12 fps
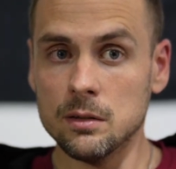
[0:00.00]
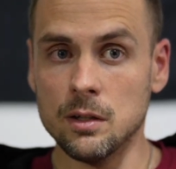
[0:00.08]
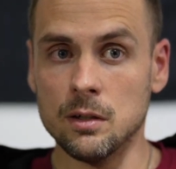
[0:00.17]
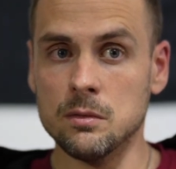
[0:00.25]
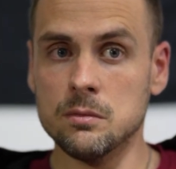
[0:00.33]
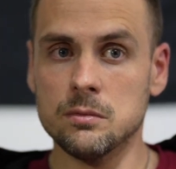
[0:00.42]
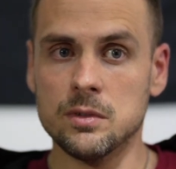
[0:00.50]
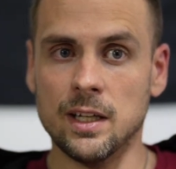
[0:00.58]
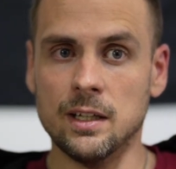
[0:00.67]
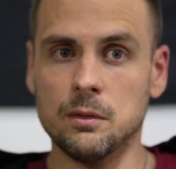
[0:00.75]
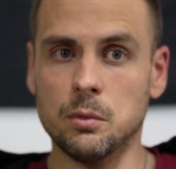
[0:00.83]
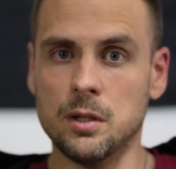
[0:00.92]
You know,
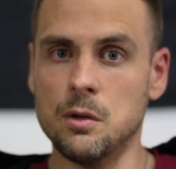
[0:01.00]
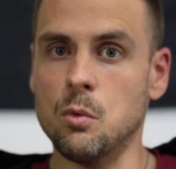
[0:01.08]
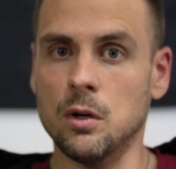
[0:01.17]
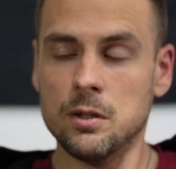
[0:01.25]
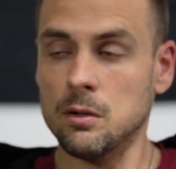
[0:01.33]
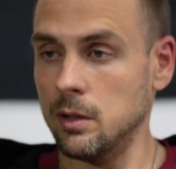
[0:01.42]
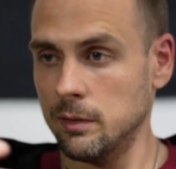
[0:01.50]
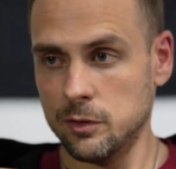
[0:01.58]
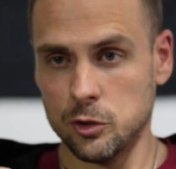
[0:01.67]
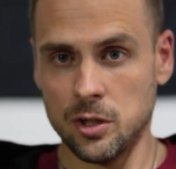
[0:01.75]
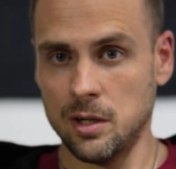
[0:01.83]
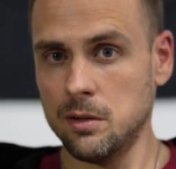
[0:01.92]
take what you want, you don't have to
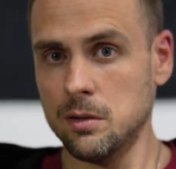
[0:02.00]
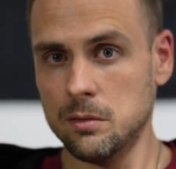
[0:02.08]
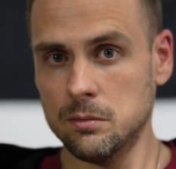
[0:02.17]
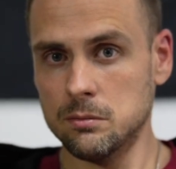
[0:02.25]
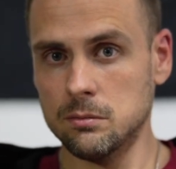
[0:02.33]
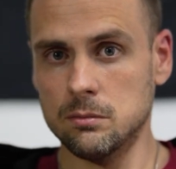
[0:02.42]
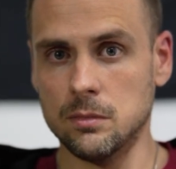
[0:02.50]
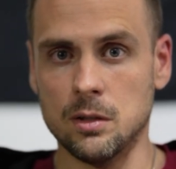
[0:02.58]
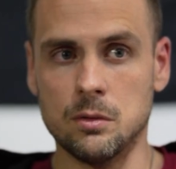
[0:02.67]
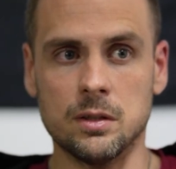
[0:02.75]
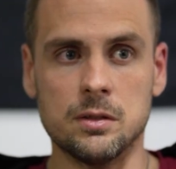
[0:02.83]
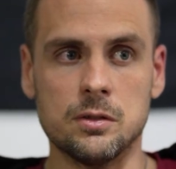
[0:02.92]
share.
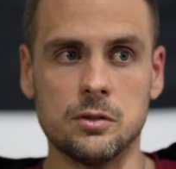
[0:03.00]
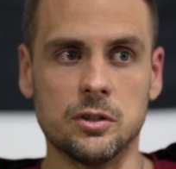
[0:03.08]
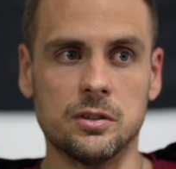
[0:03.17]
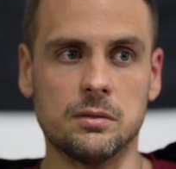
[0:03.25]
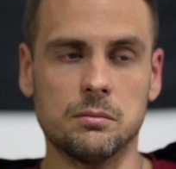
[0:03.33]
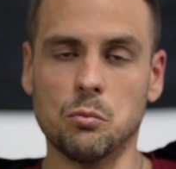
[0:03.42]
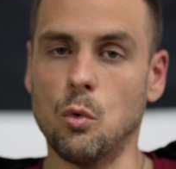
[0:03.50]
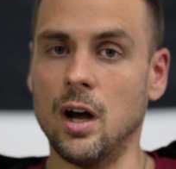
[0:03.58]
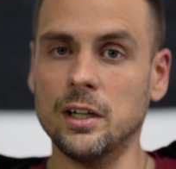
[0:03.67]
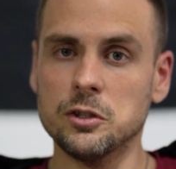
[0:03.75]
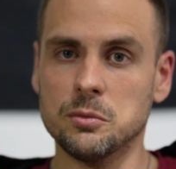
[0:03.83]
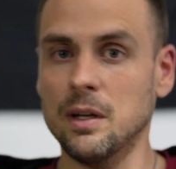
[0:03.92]
You can just
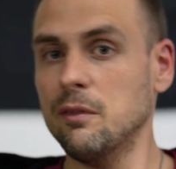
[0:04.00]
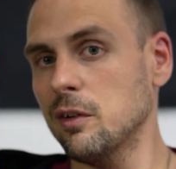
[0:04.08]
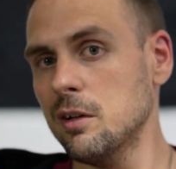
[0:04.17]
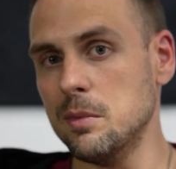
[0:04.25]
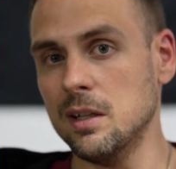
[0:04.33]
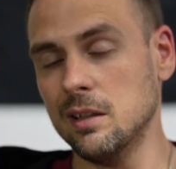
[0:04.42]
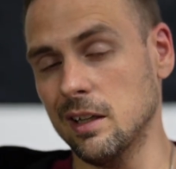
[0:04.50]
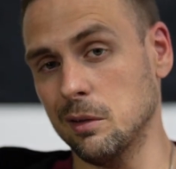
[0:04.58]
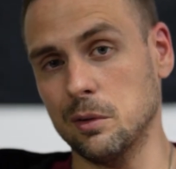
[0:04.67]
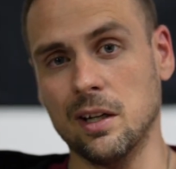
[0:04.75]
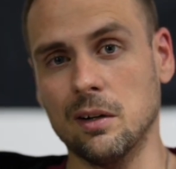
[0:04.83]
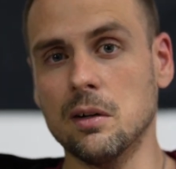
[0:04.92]
watch, make fun of me, I
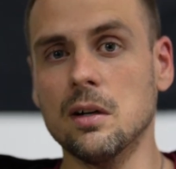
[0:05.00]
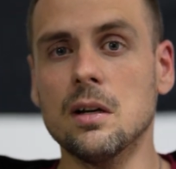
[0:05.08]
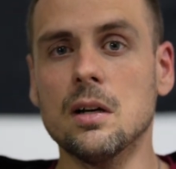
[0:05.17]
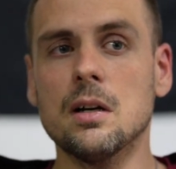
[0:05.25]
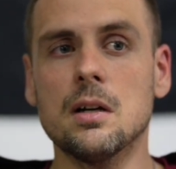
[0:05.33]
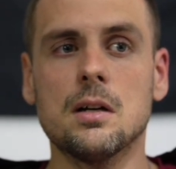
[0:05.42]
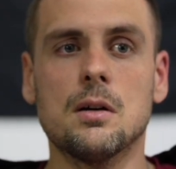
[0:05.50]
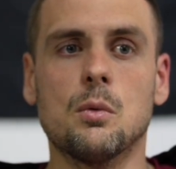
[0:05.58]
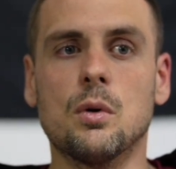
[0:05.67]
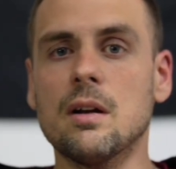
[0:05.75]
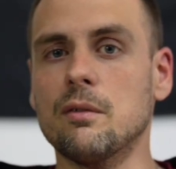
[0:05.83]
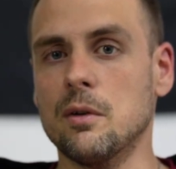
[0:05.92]
don't care.
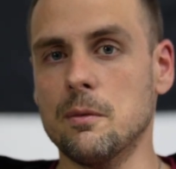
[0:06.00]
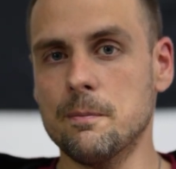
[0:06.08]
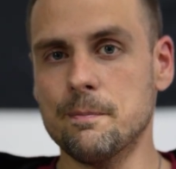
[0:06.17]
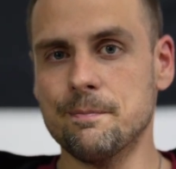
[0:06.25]
Whatever.